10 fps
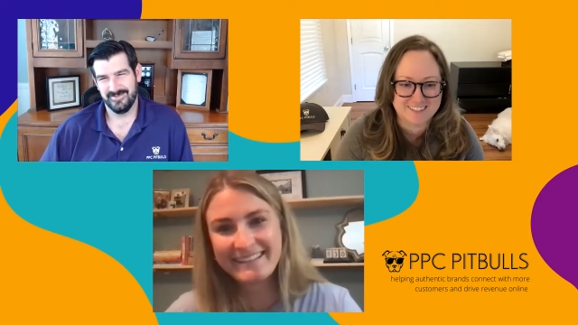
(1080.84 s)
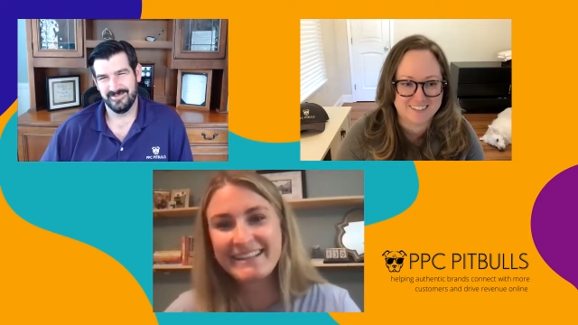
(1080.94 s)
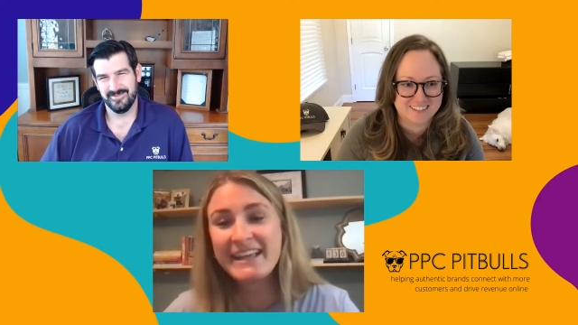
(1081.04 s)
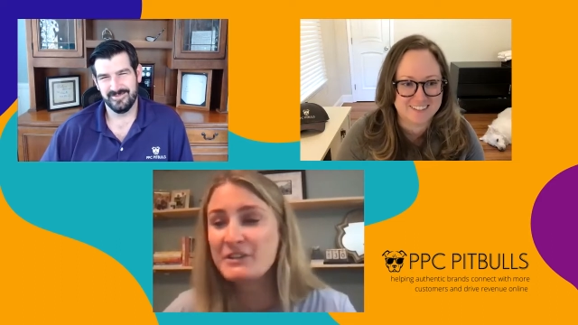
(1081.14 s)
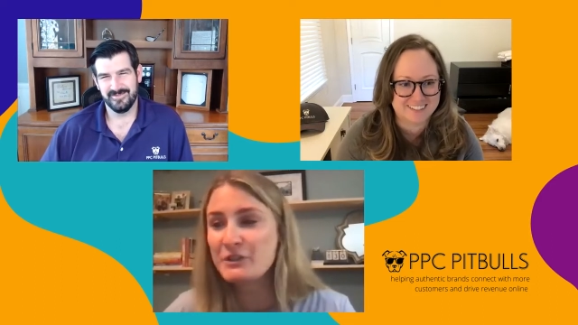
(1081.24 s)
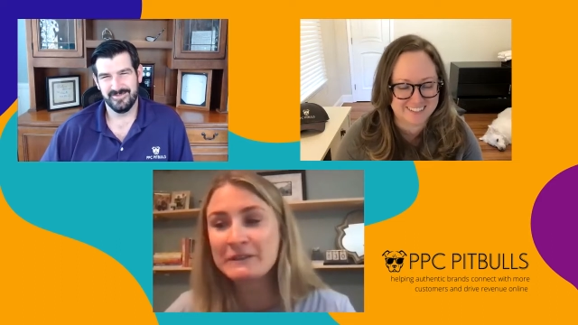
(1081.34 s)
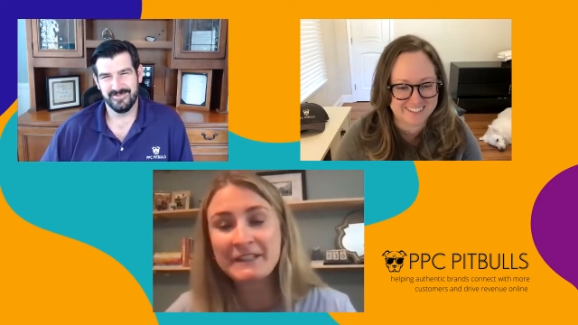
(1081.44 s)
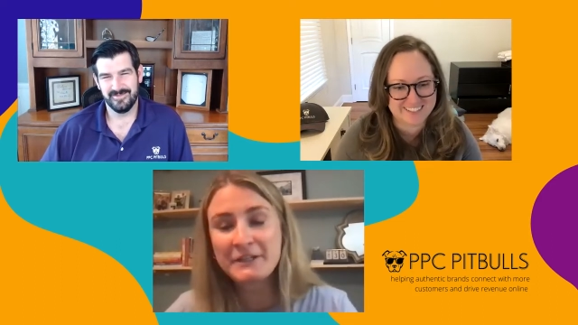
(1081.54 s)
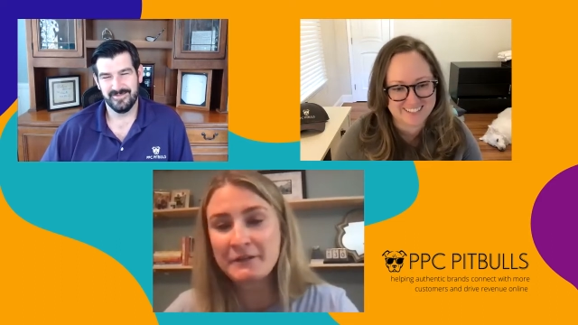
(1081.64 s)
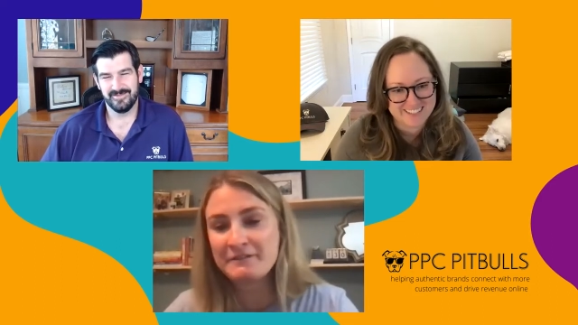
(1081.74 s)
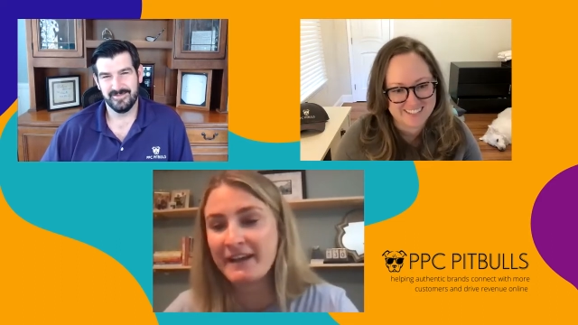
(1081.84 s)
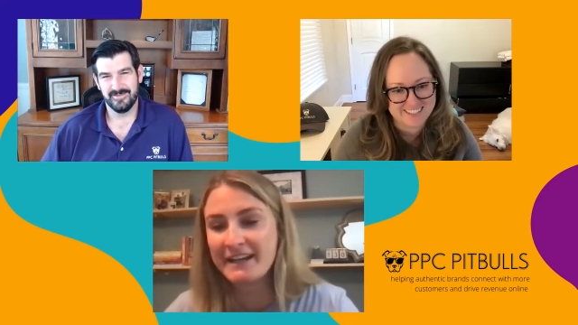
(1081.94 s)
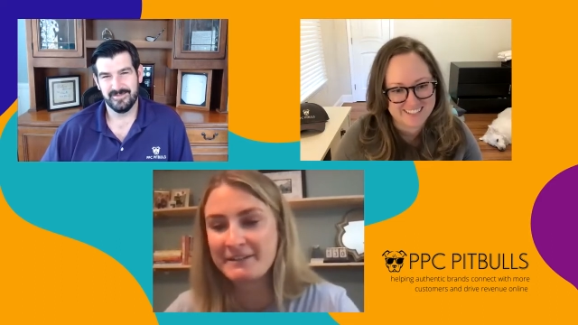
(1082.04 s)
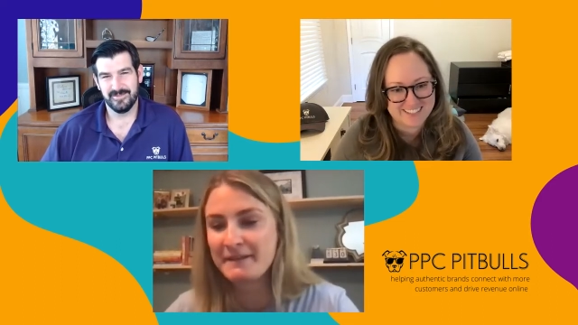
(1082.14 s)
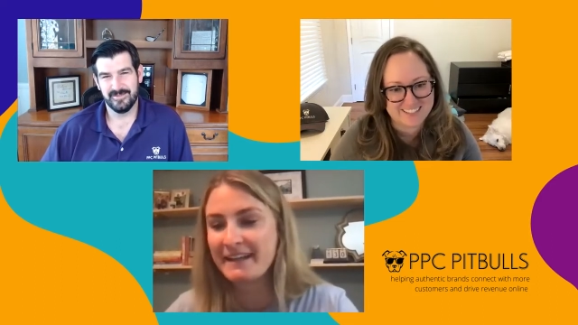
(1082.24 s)
Speaker 1: and duolingo in fact
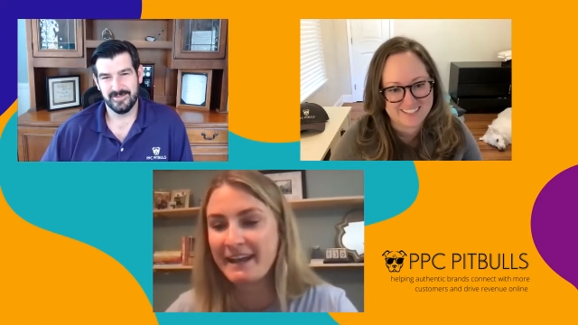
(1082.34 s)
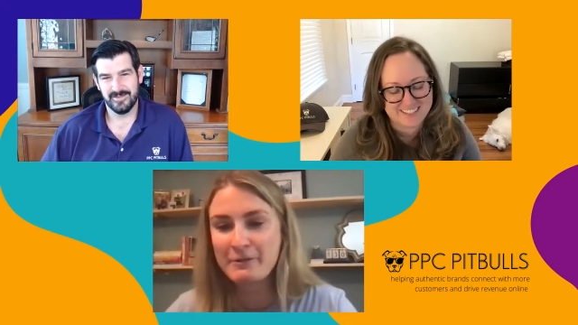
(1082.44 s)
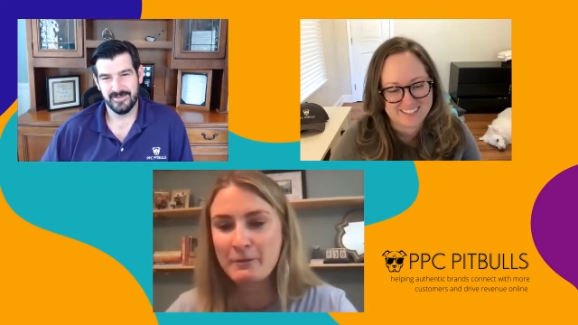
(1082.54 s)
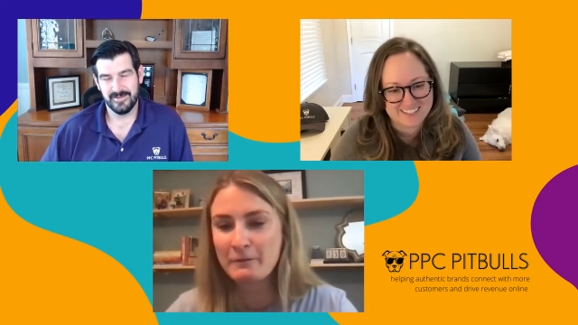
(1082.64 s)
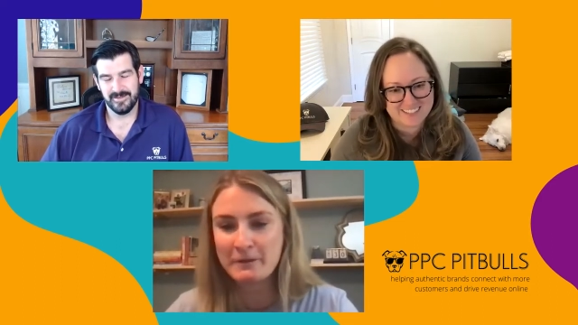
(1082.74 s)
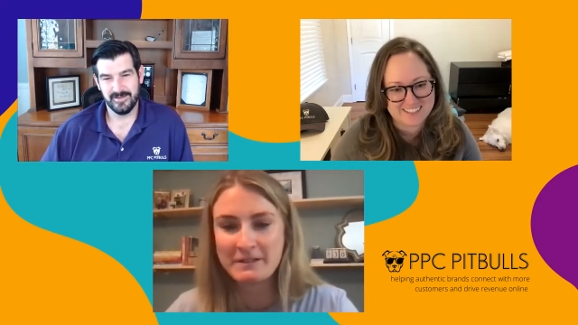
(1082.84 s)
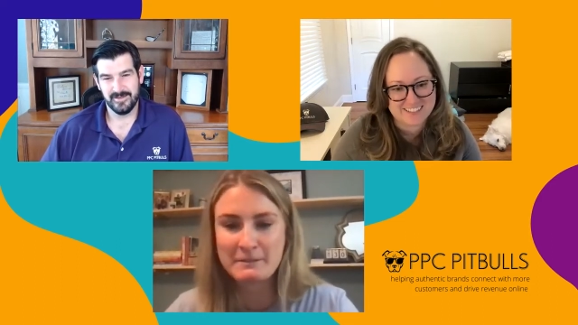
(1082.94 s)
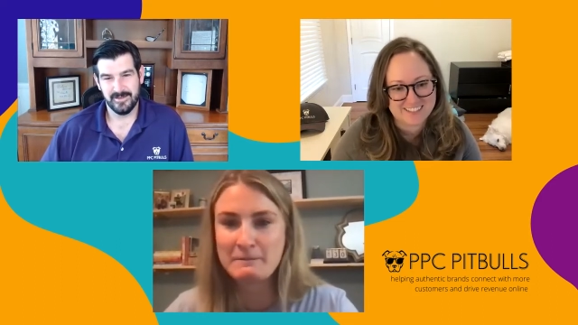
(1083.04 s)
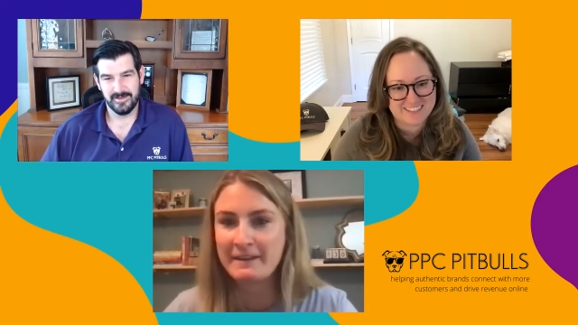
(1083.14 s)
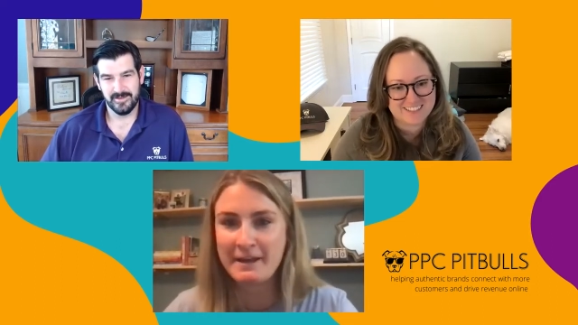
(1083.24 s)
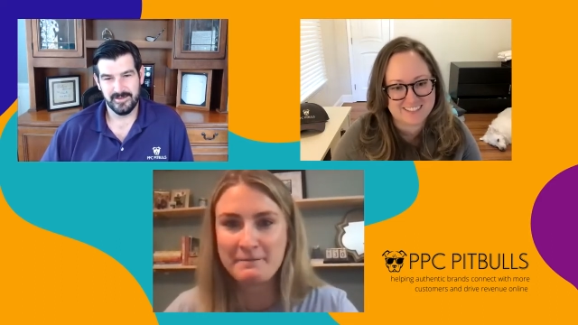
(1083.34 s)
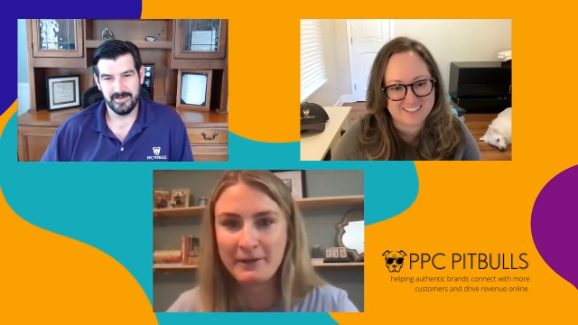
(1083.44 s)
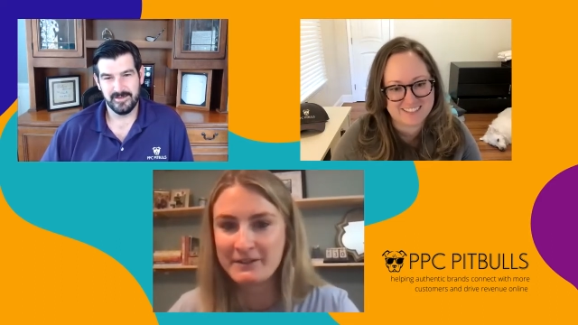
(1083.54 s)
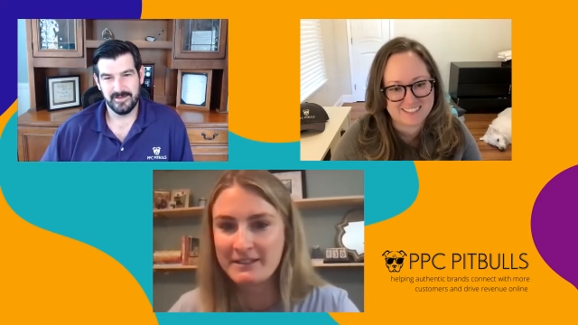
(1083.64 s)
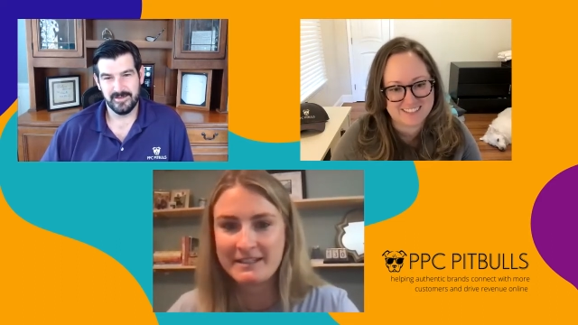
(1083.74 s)
i mean everyone wants to be them
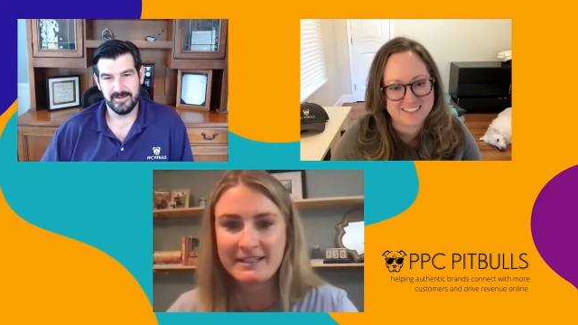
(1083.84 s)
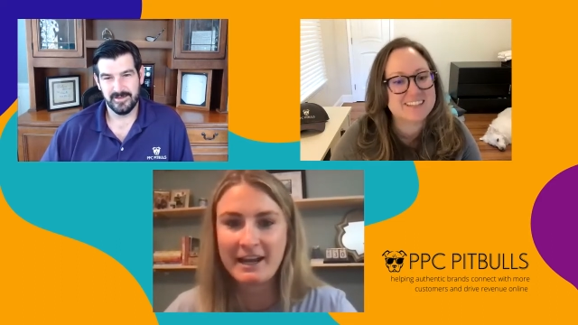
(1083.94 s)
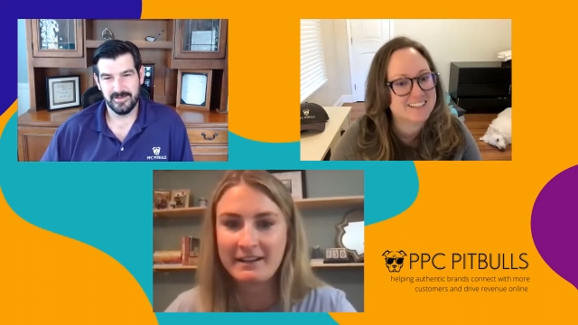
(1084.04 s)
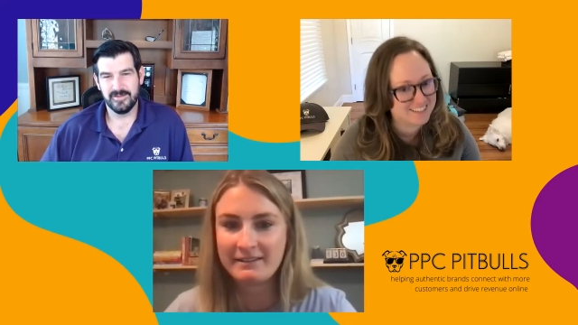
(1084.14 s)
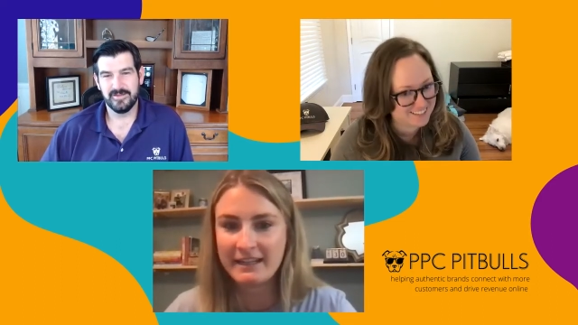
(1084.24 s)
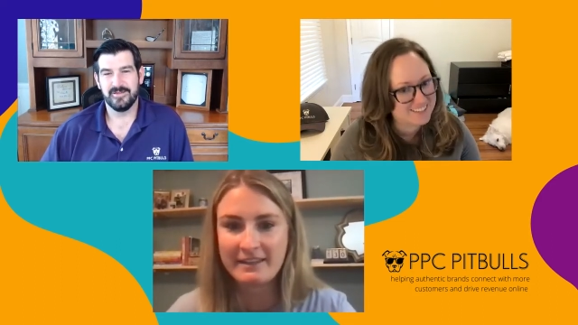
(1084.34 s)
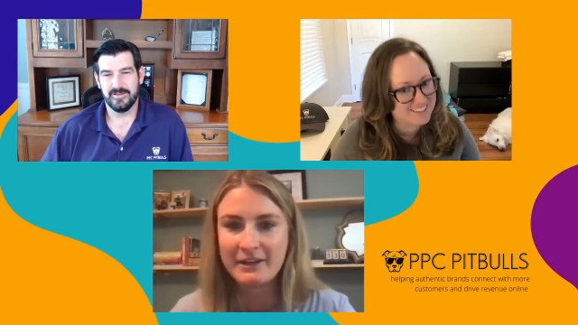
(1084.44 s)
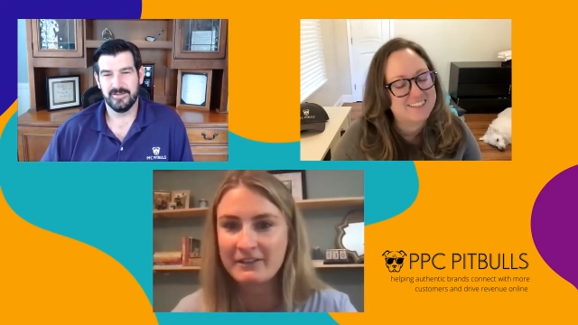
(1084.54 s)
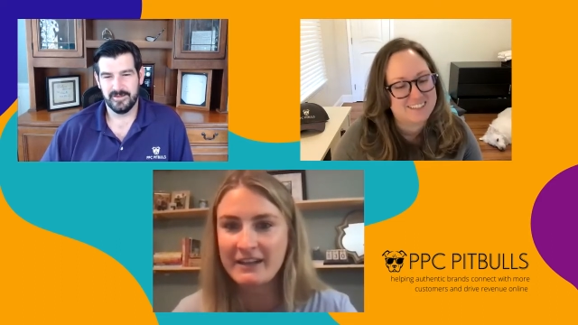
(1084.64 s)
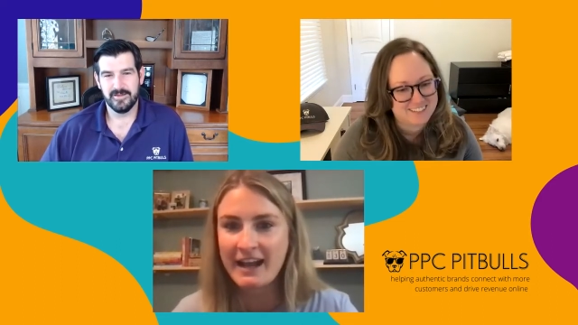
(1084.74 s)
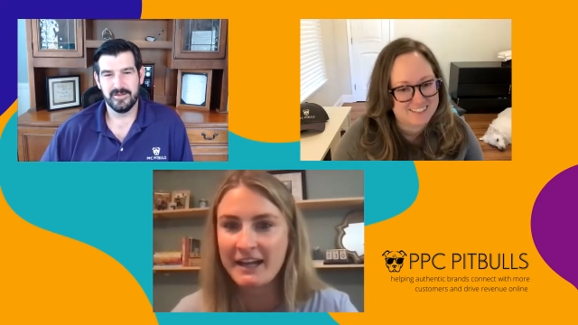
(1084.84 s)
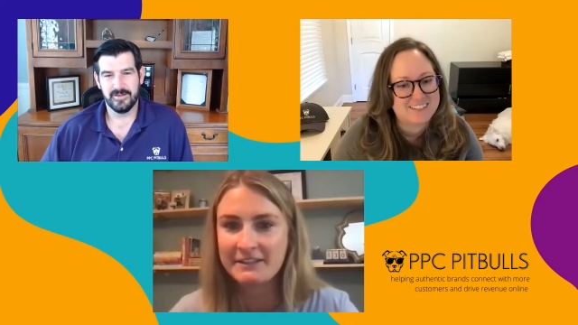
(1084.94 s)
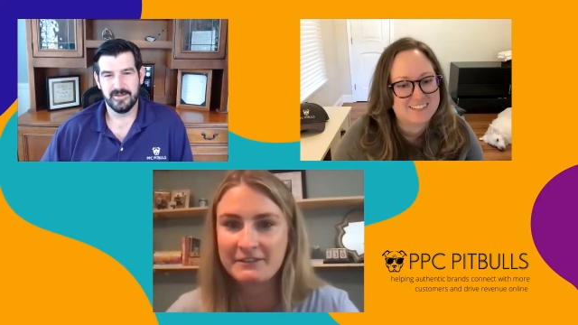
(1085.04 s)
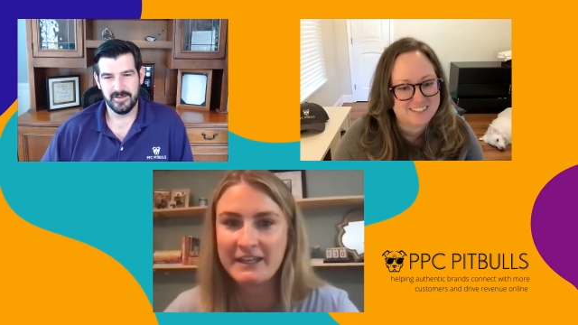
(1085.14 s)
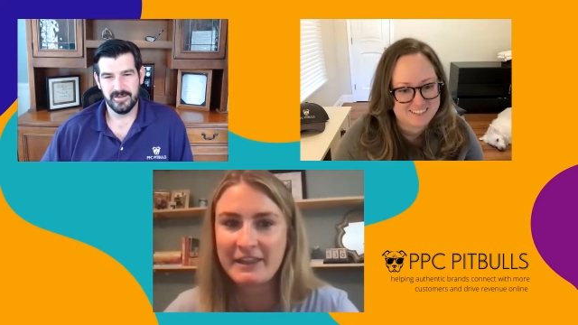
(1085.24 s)
on tiktok like they're like kind of
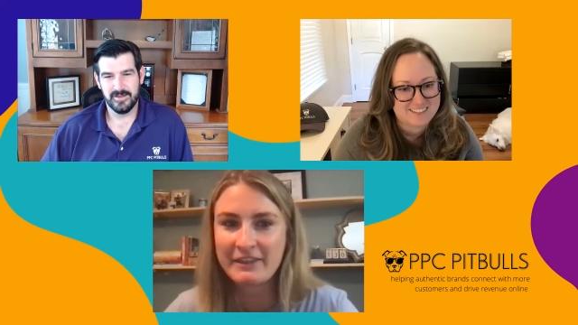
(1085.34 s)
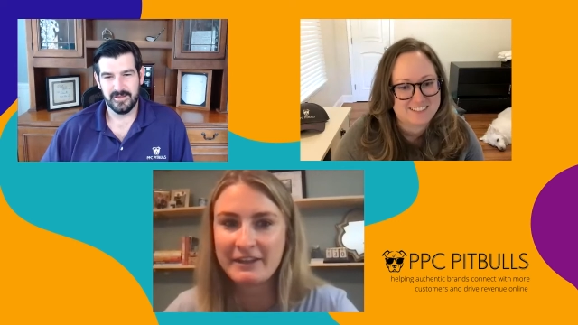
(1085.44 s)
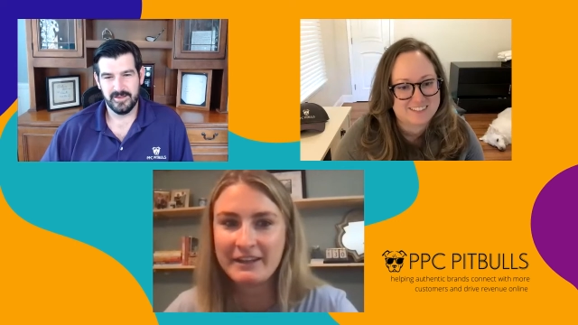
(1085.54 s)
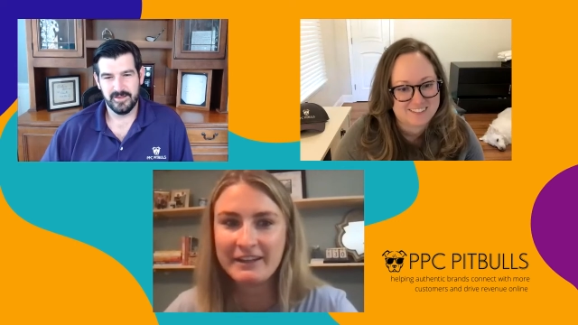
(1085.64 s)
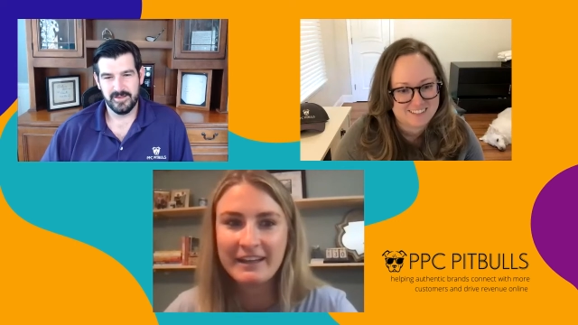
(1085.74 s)
like the